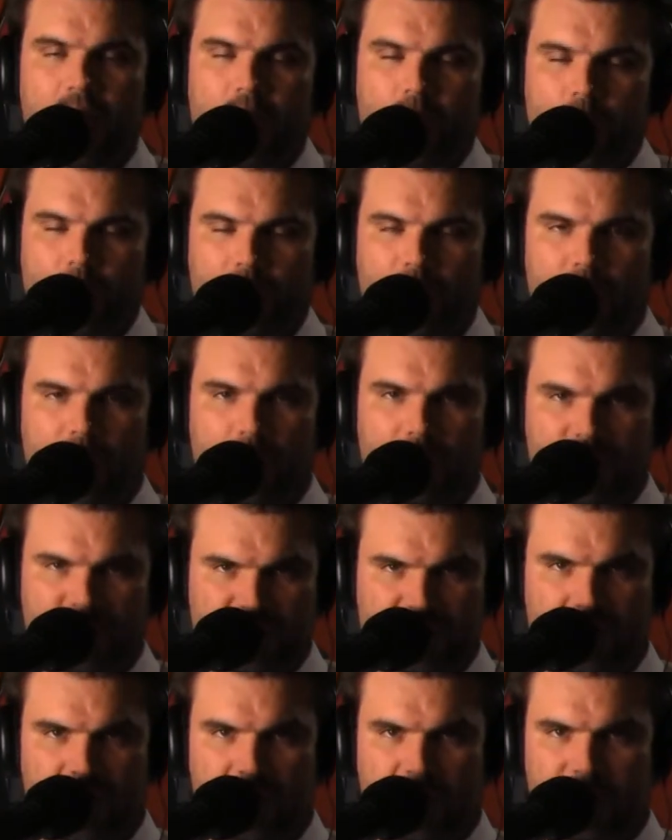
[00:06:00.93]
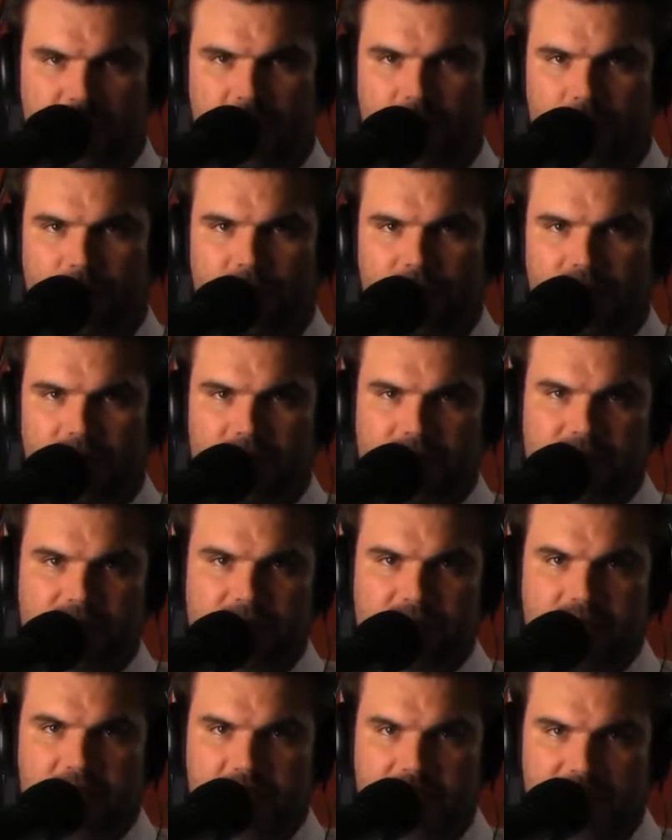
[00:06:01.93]
We always talk about
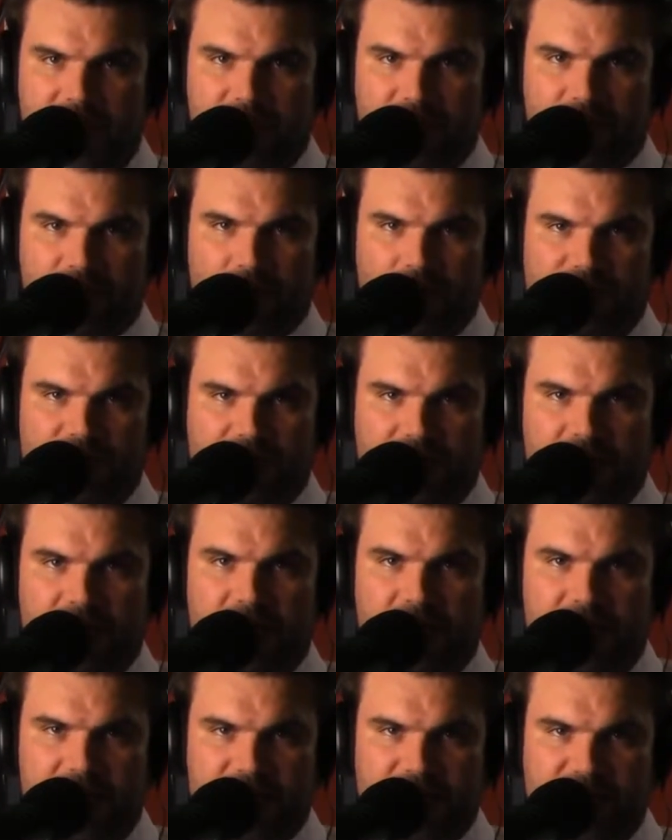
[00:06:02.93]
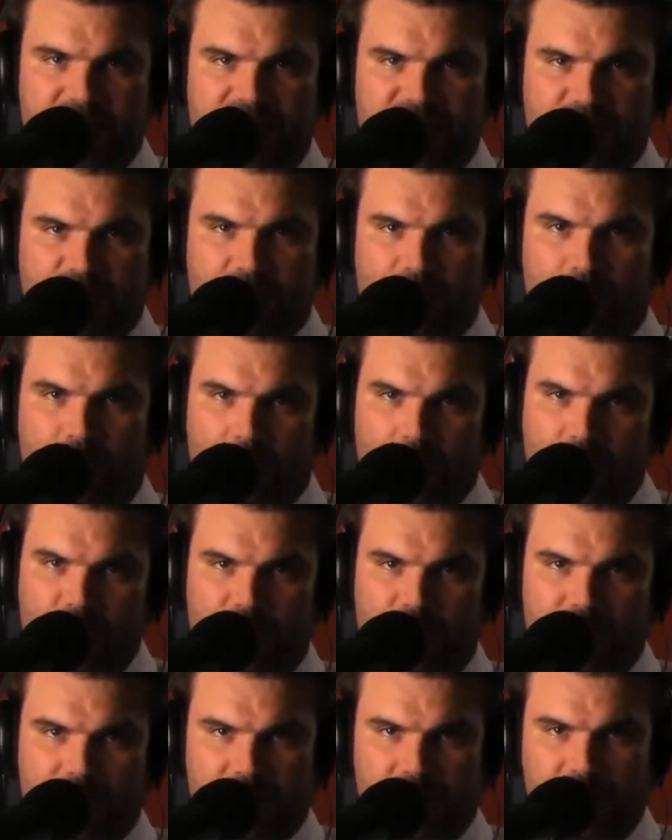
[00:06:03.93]
things adversely and
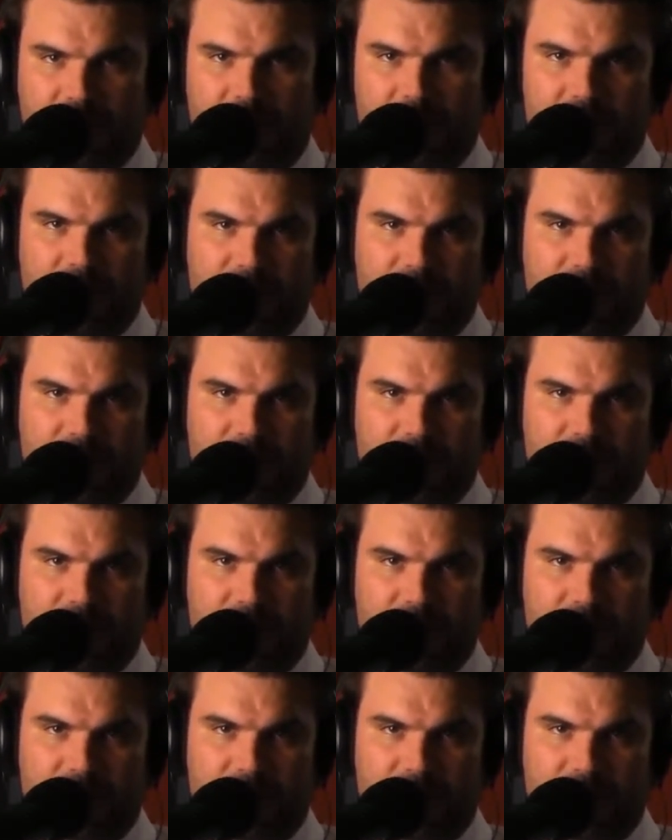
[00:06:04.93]
disproportionately